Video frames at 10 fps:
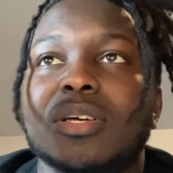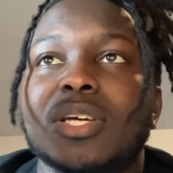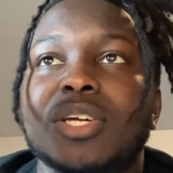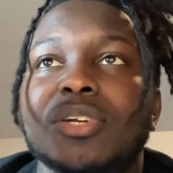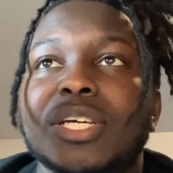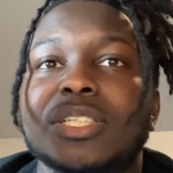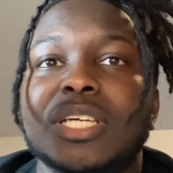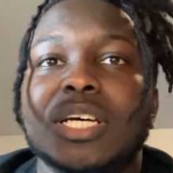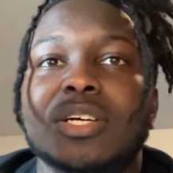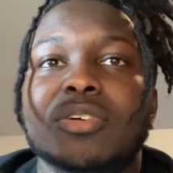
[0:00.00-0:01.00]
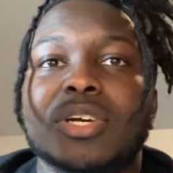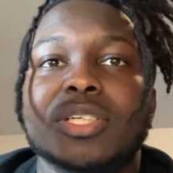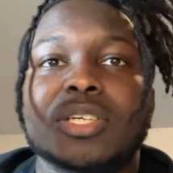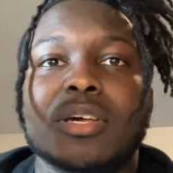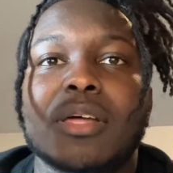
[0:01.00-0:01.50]
Internet's down
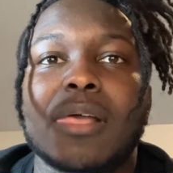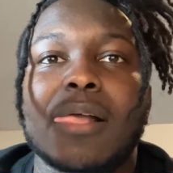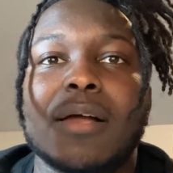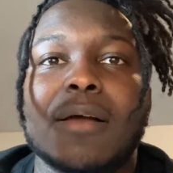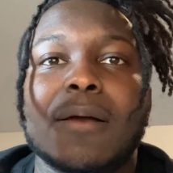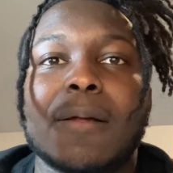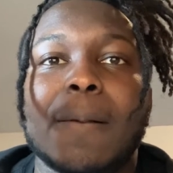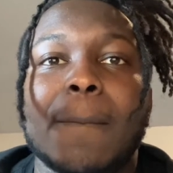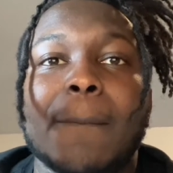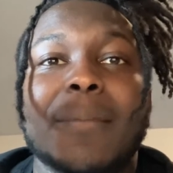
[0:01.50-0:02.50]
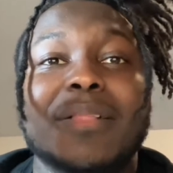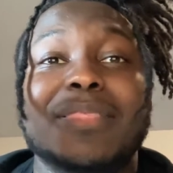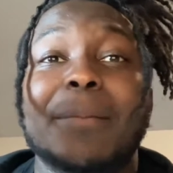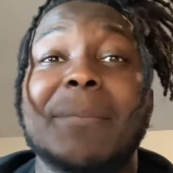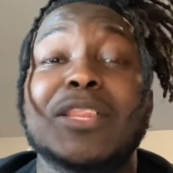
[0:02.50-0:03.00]
crazy.
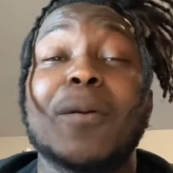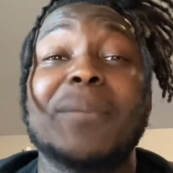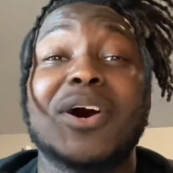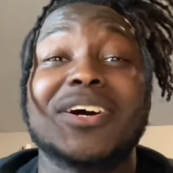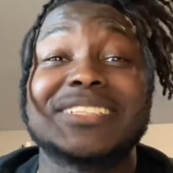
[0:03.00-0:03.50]
LaMelo Ball,